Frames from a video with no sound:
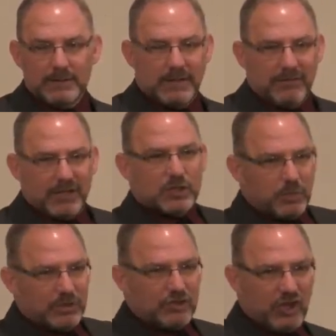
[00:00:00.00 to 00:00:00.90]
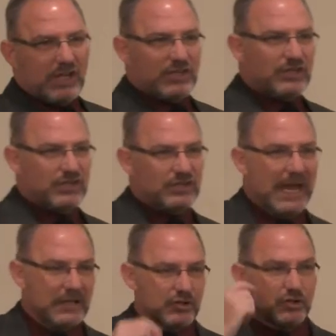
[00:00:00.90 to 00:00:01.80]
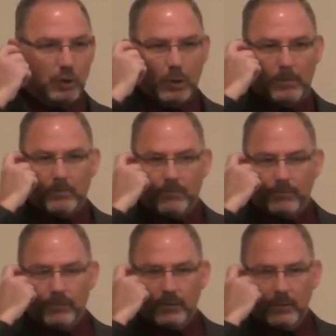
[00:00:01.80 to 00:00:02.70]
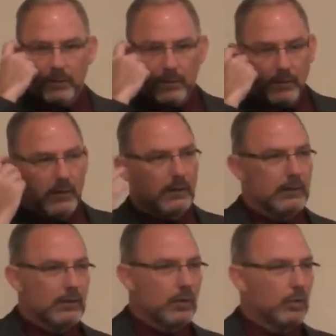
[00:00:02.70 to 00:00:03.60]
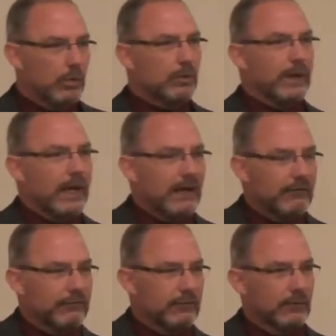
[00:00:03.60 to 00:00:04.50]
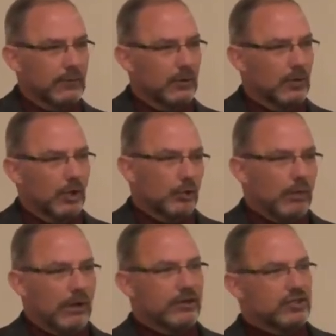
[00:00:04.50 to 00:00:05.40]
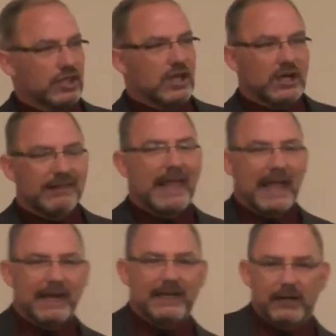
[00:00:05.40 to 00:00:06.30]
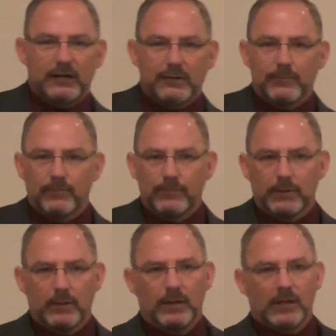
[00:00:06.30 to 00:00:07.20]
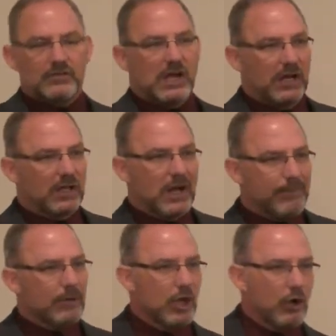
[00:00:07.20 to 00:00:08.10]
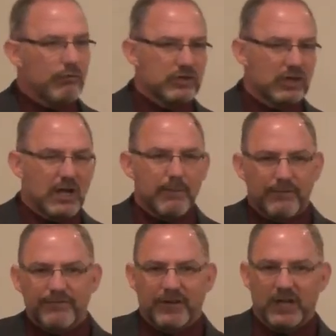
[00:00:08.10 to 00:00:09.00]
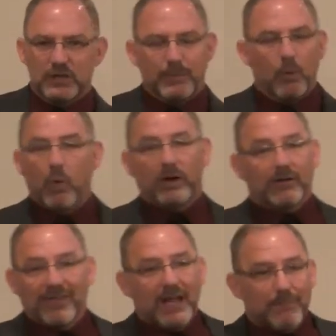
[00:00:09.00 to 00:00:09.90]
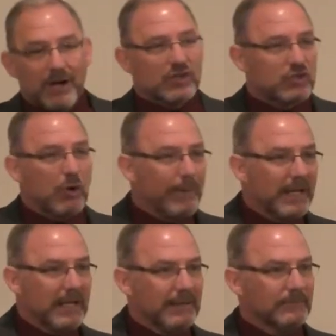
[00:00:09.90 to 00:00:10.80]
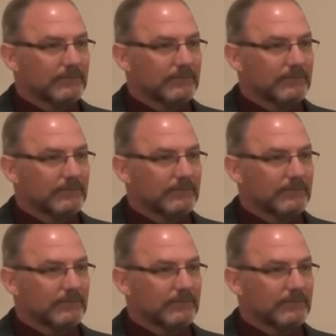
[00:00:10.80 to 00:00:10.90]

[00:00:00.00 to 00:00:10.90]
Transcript: See, this was Jesus' answer to them. What do we have? Well, there's a young lad here He's got a couple loaves and a couple fish, but what are they among so many?